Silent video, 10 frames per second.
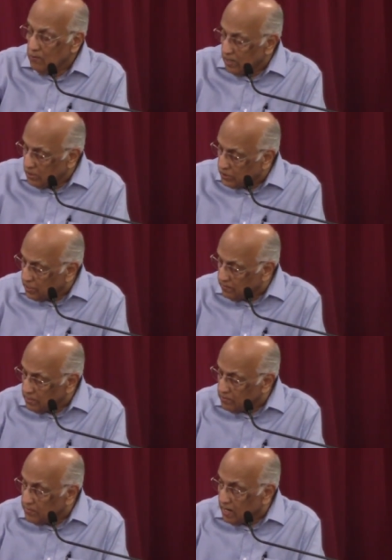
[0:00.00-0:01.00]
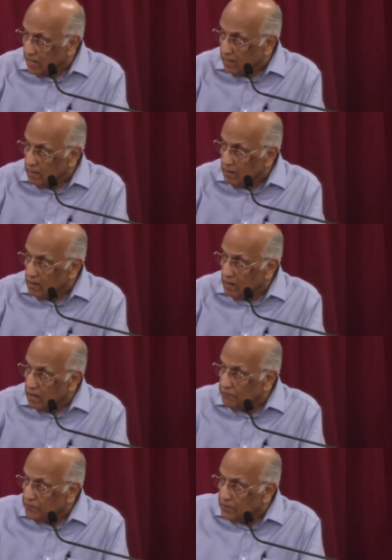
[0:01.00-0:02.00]
Where a servant of mine
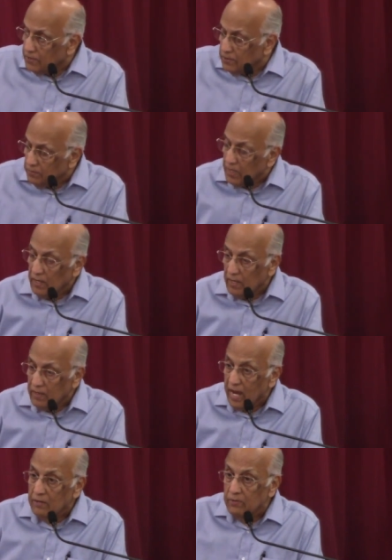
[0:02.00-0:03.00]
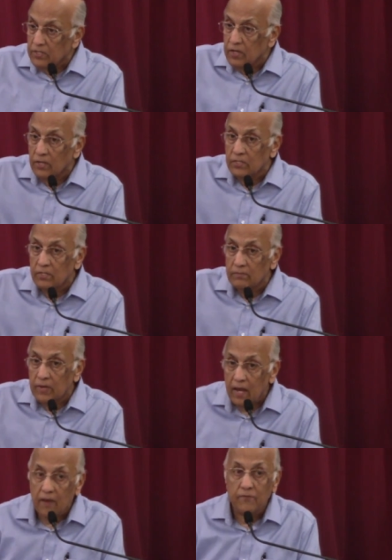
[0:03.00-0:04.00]
offered to me that which cost
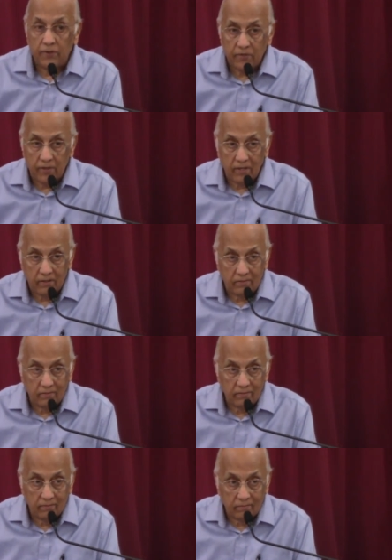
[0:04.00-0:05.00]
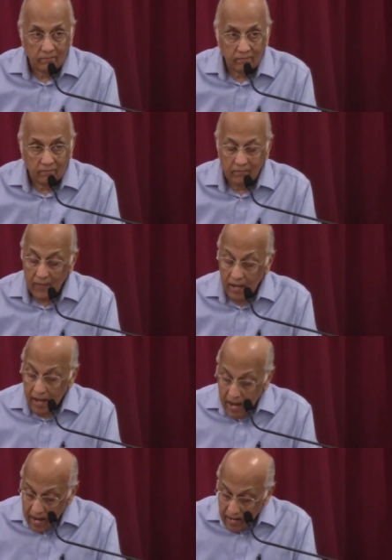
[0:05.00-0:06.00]
him everything
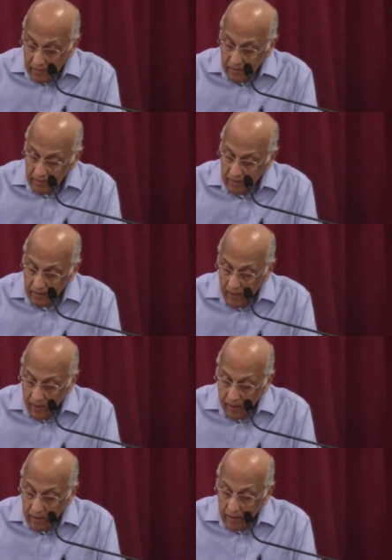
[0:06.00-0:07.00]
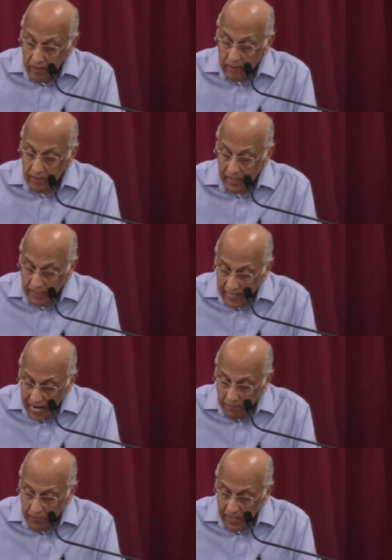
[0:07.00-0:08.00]
and the
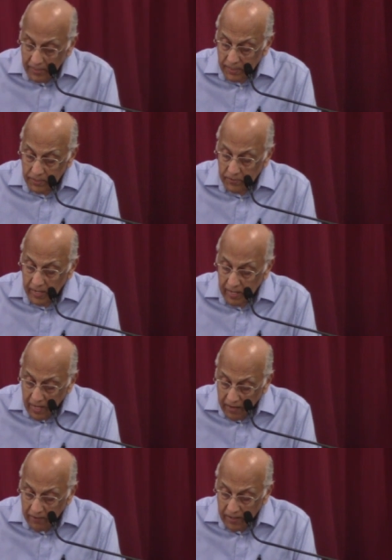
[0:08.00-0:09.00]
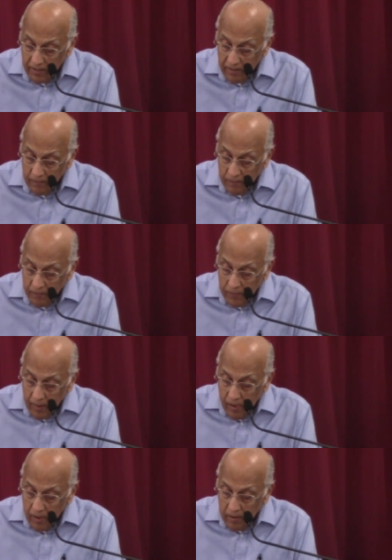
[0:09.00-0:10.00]
exact places where David
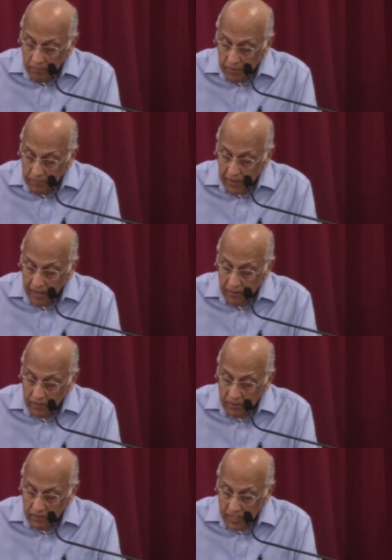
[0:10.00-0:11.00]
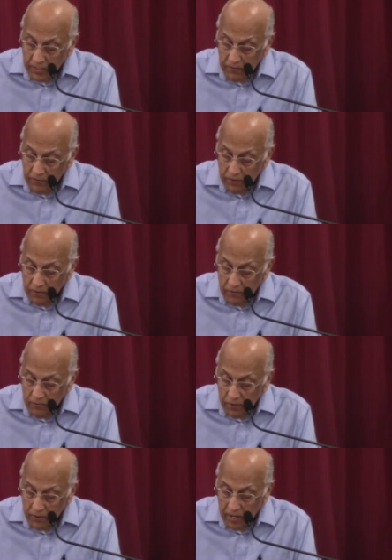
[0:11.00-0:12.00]
prepared on the threshing floor
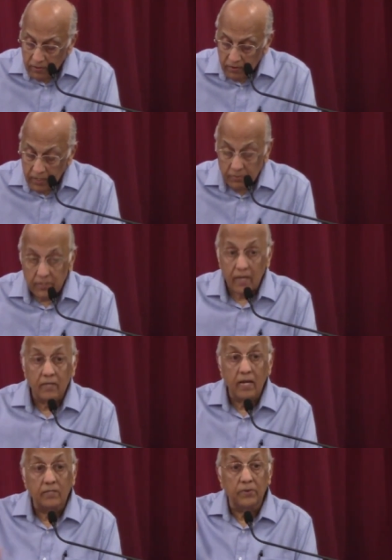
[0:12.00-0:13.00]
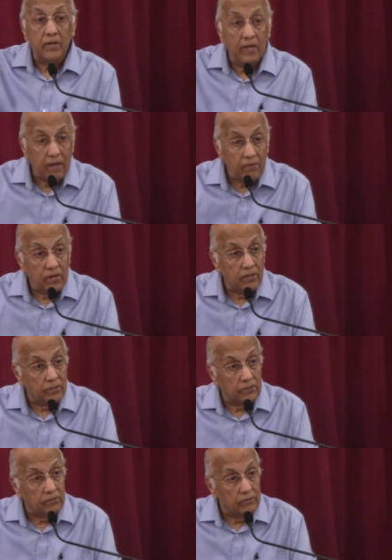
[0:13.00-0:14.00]
of Ornan the Jebusite. That's where David
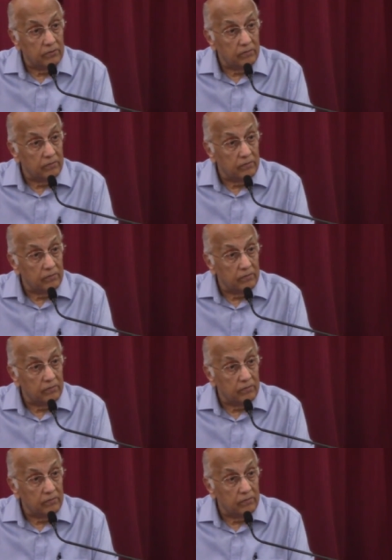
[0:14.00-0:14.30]
also,